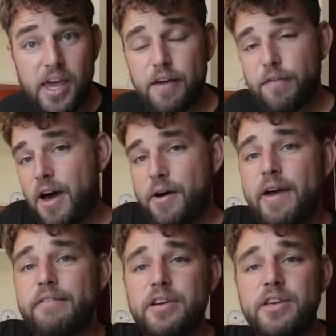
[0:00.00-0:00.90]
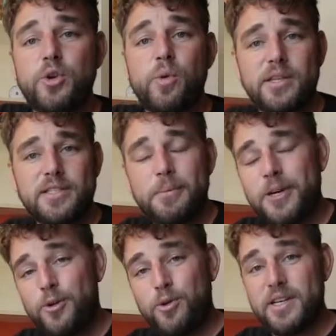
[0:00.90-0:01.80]
If, however, you are
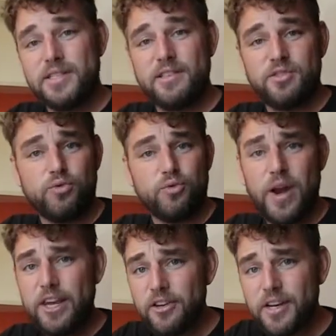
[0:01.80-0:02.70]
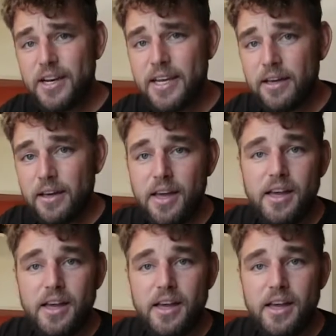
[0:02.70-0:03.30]
somebody who does this regularly,